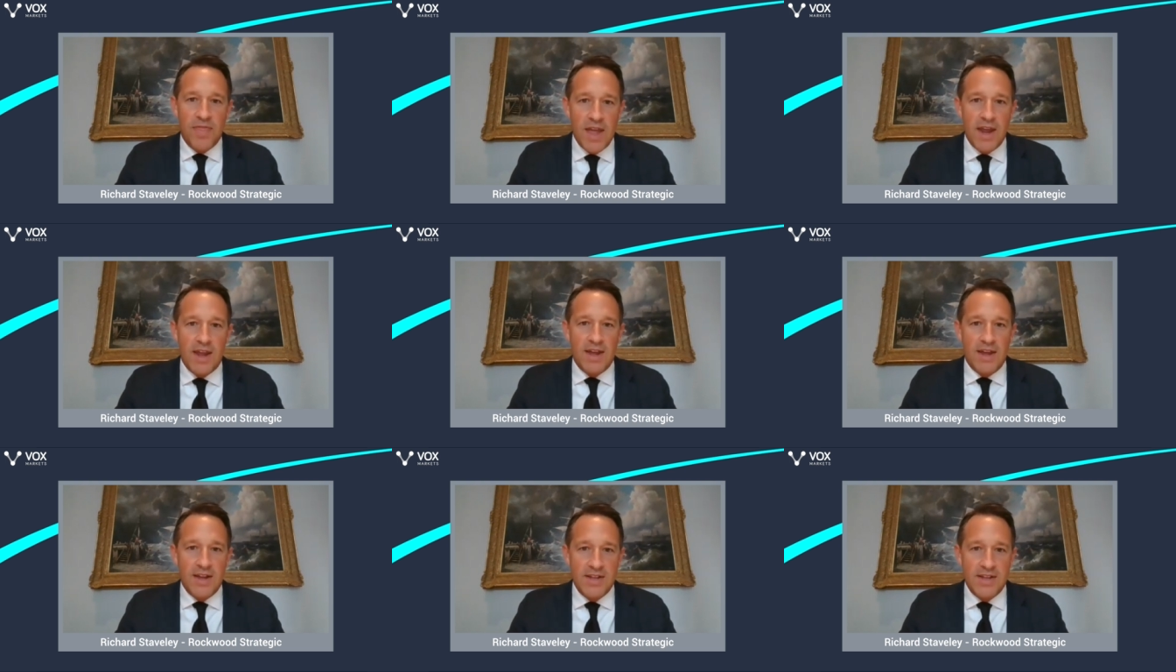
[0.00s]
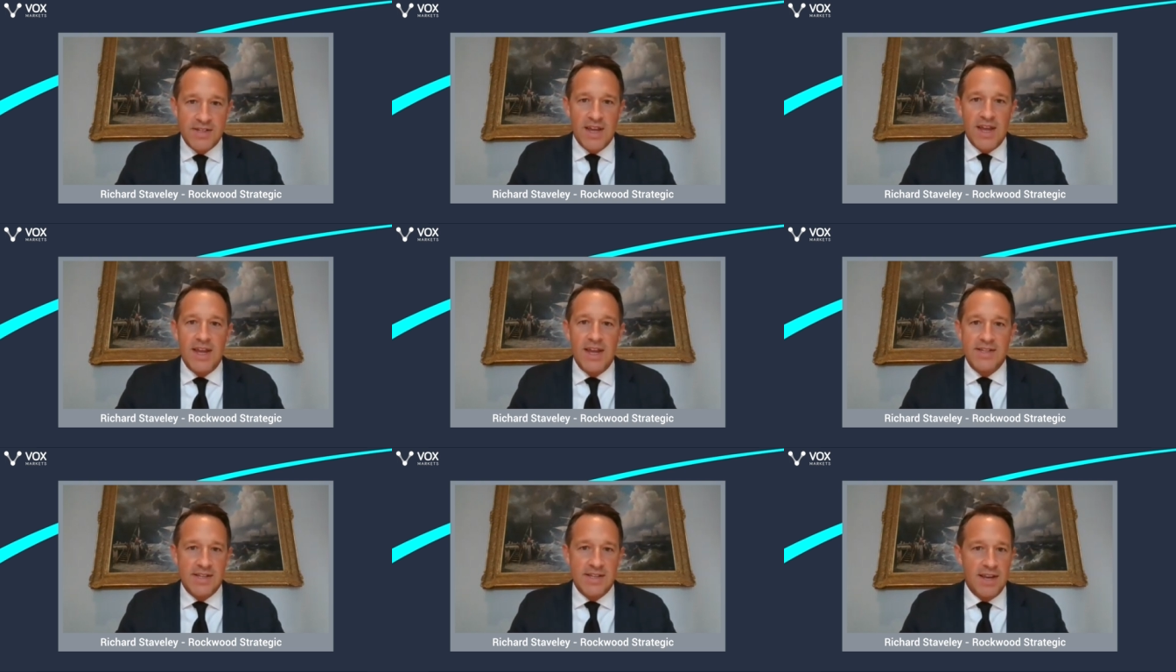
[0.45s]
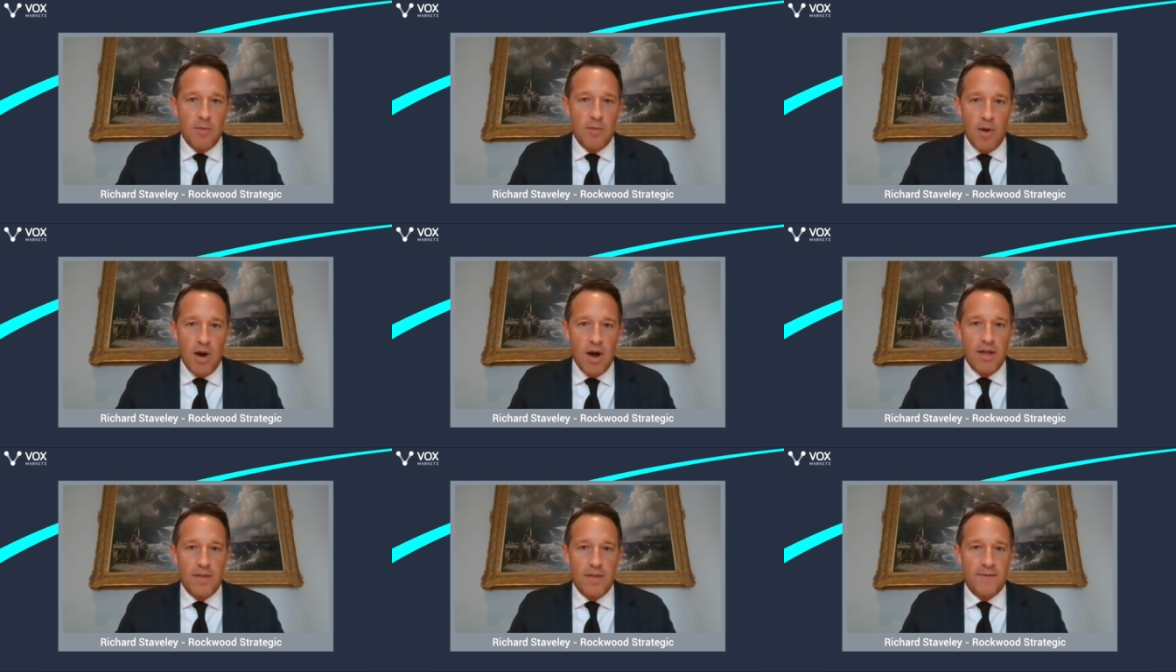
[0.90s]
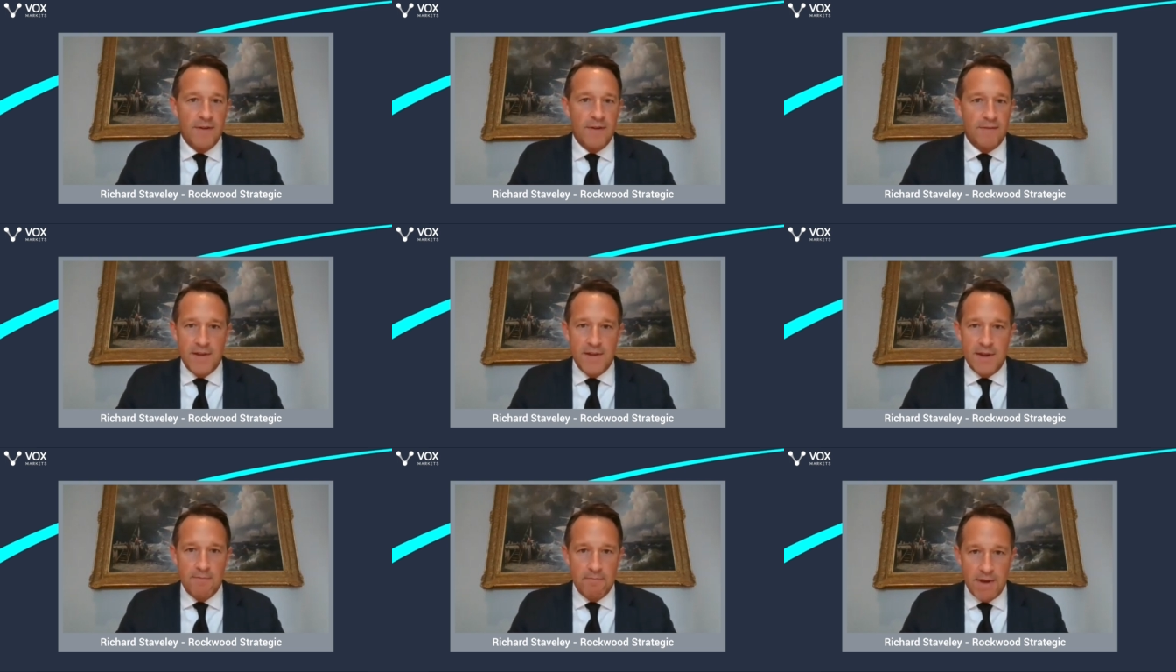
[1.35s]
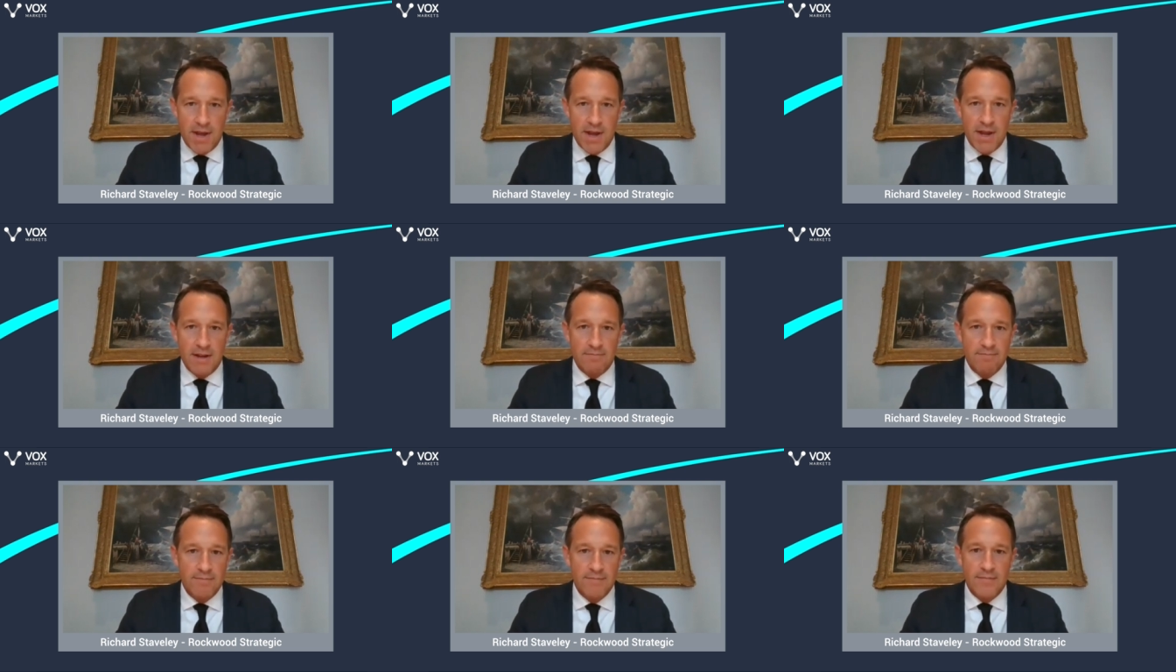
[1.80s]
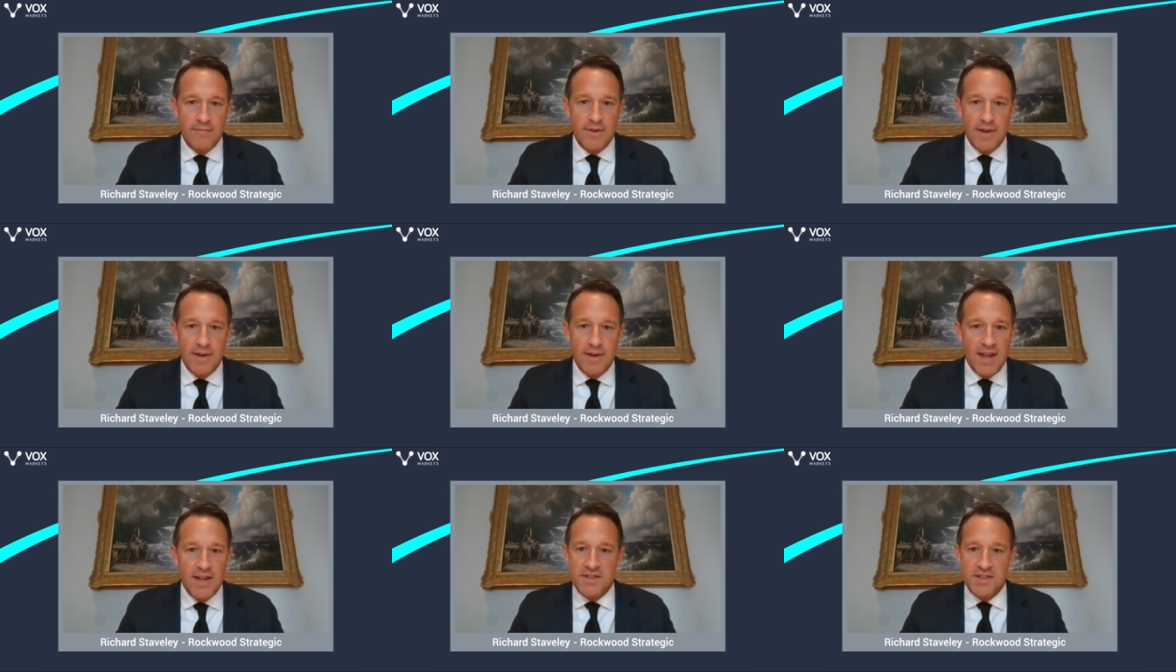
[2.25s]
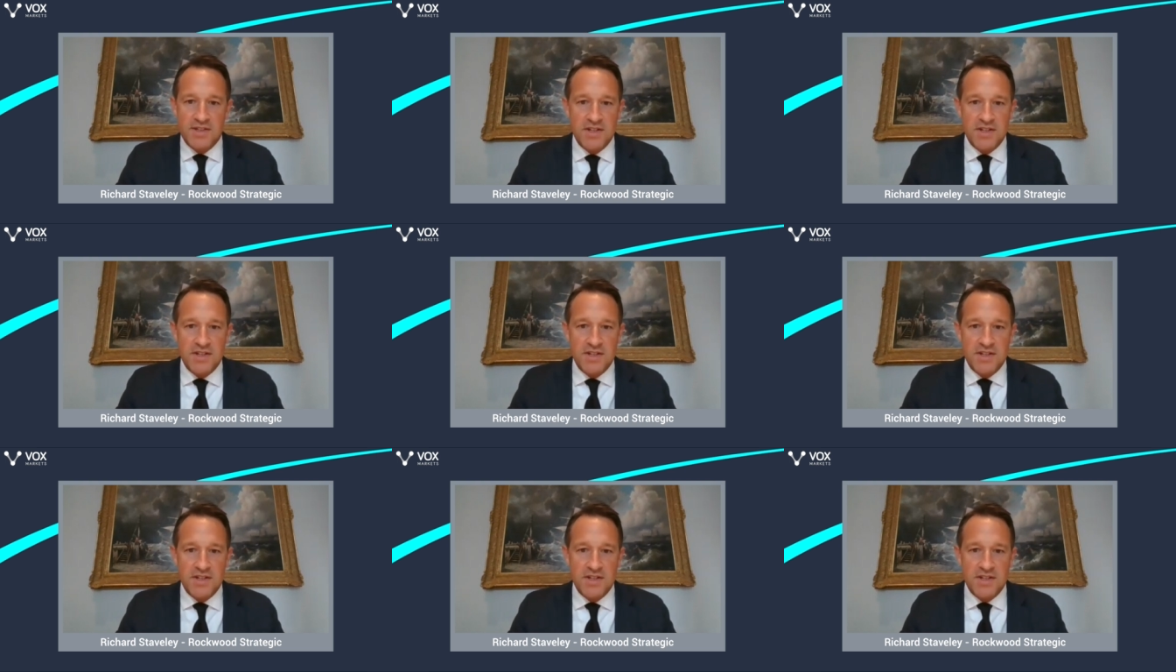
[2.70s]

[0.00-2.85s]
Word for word: think it's easily worth 15p. It's